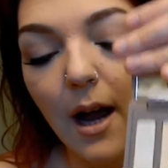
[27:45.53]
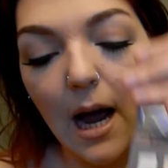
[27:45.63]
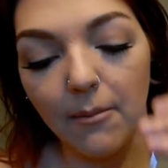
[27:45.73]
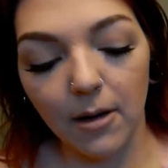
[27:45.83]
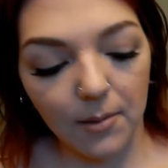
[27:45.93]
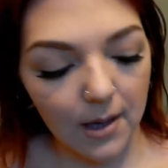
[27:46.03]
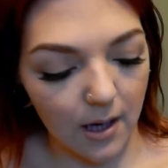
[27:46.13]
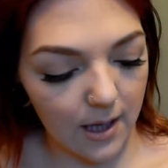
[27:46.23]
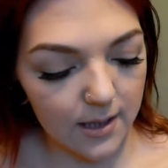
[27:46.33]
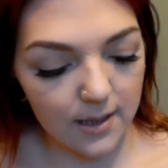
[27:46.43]
I'm gonna be
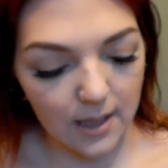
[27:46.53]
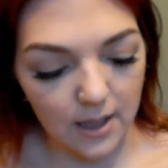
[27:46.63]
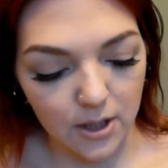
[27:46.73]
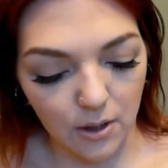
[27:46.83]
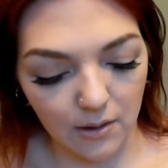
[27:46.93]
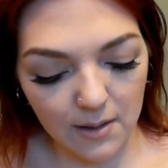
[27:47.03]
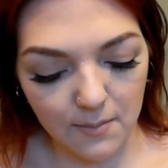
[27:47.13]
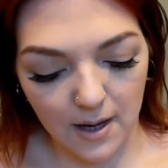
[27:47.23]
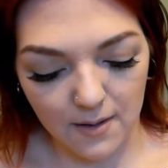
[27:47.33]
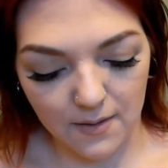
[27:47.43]
honest, I totally
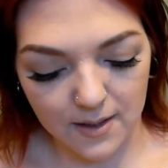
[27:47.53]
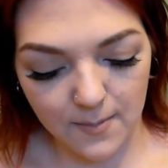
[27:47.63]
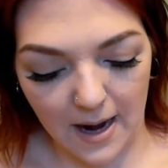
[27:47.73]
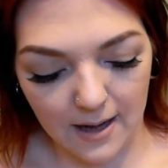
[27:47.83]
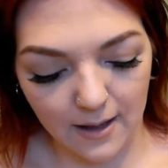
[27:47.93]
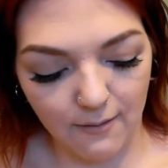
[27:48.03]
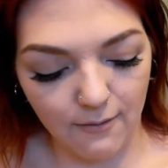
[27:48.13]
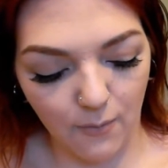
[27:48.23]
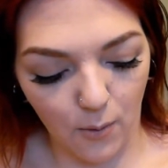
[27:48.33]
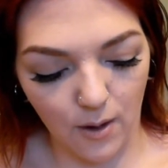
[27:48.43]
bought this palette
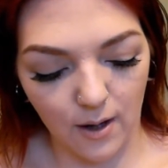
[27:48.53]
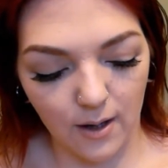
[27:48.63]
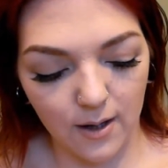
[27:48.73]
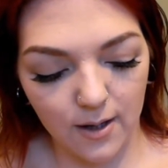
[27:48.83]
for